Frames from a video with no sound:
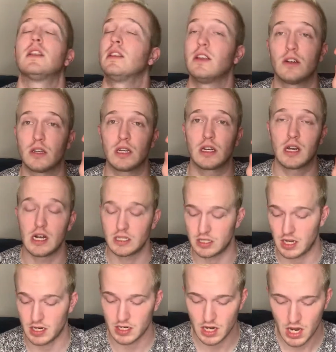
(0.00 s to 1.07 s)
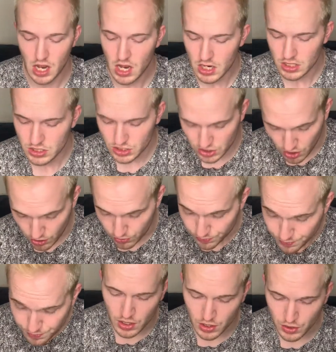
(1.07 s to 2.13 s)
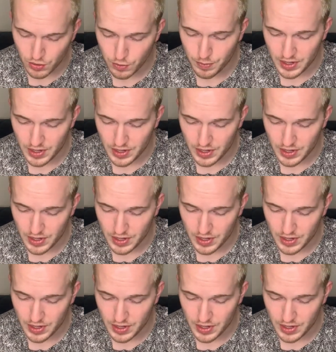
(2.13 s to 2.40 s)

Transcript: literally a godsend. So a little